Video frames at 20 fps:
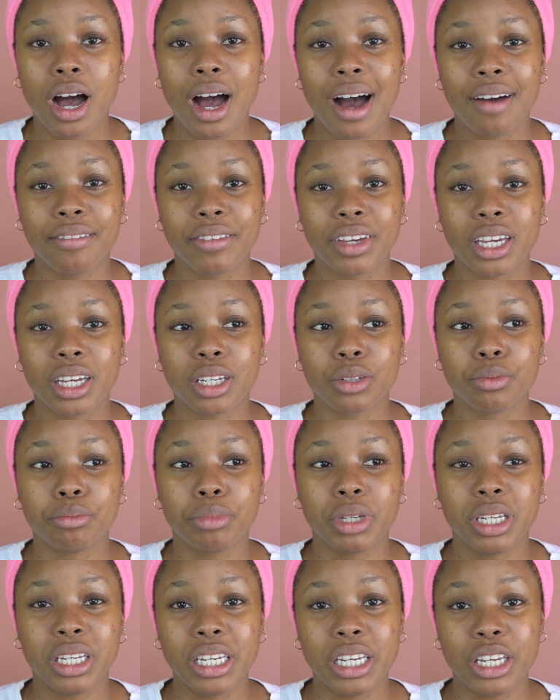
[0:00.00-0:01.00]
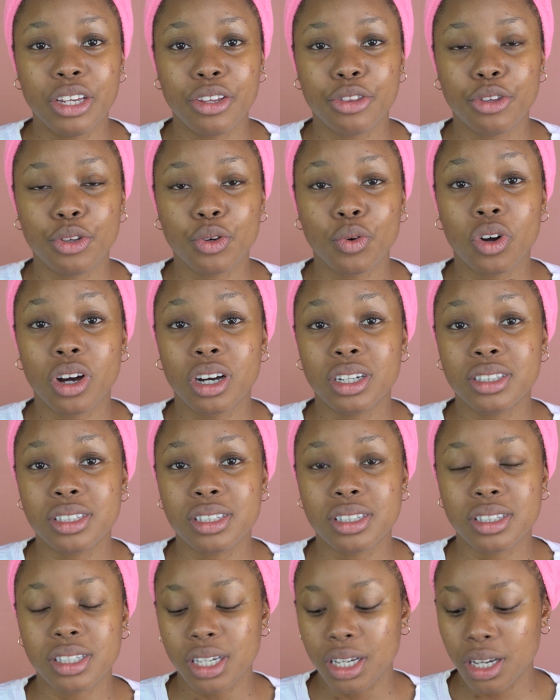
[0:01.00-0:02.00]
having it beneath your
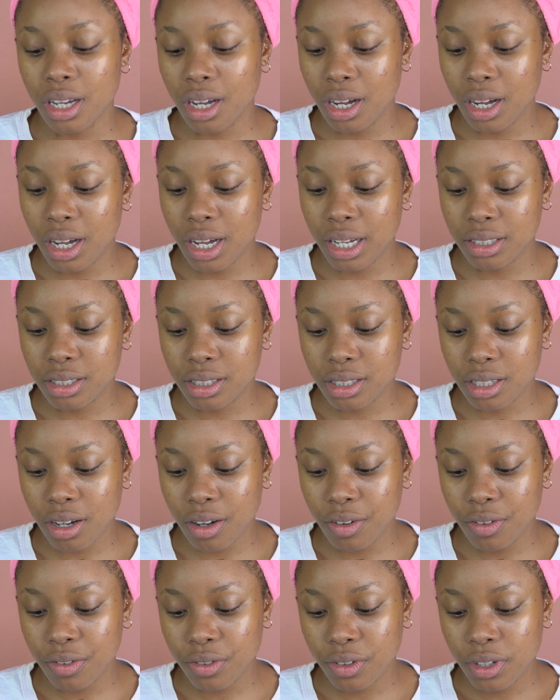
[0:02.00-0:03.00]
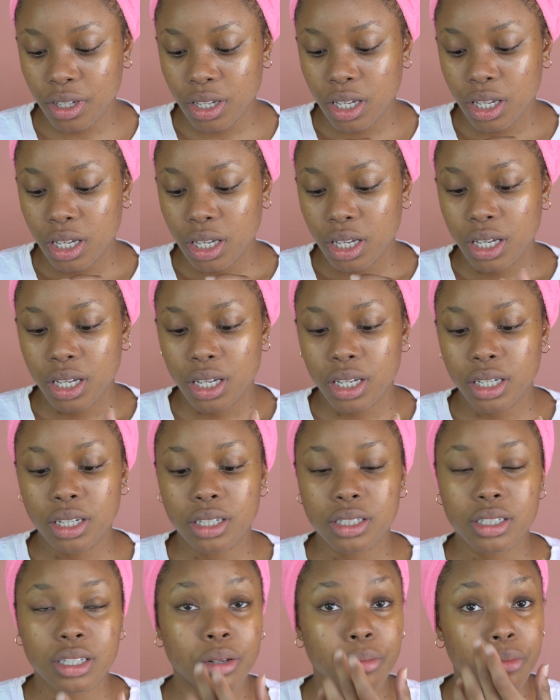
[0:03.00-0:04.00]
concealer and stuff. It
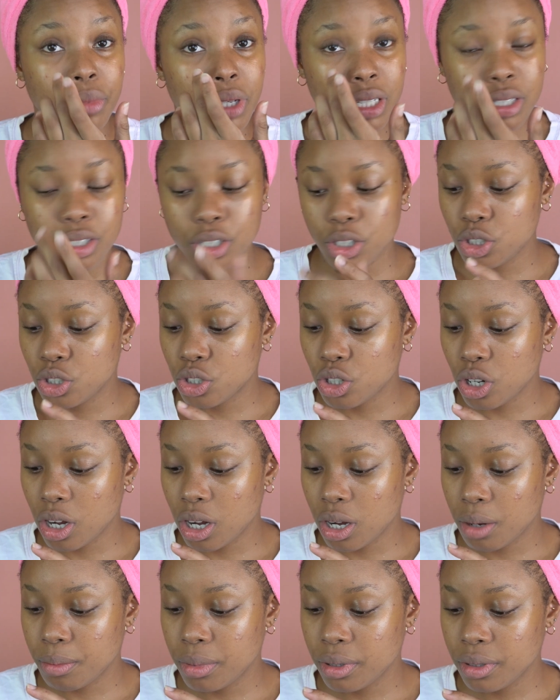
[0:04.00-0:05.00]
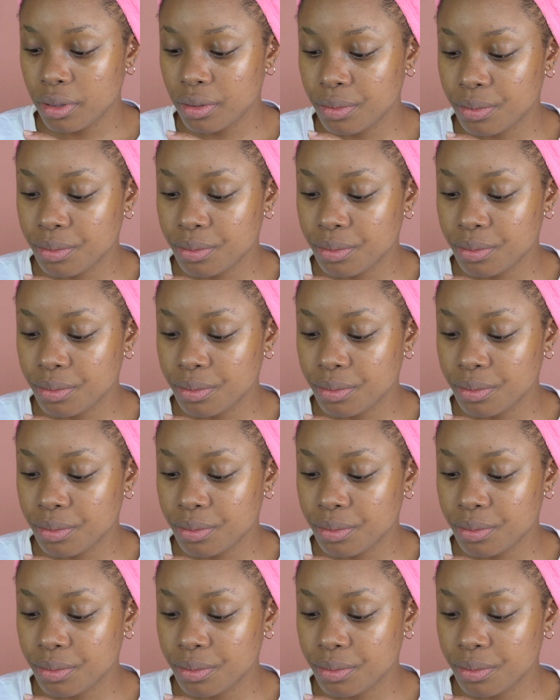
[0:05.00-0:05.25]
does an amazing job.